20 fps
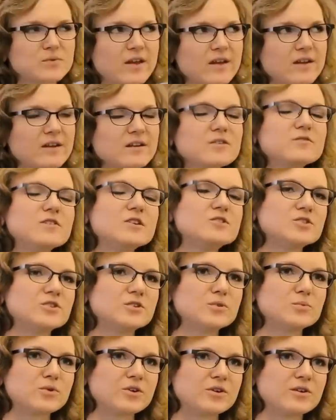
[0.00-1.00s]
The editing
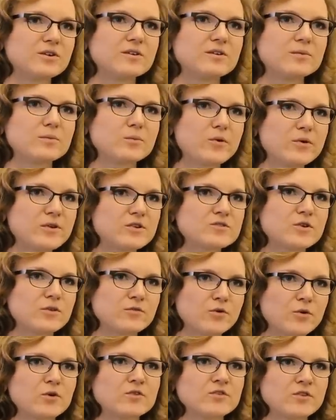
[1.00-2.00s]
feature we're going to
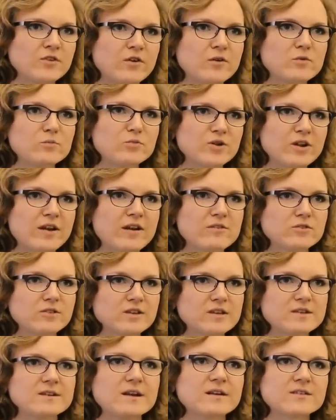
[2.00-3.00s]
start focusing on pretty
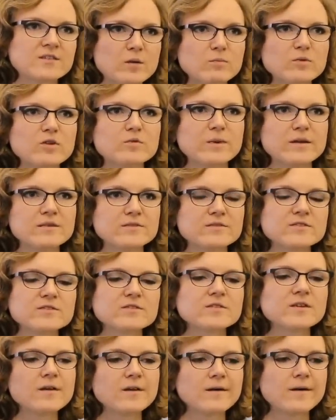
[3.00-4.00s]
heavily in the next couple of
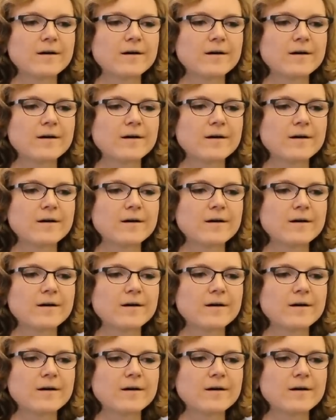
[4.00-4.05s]
months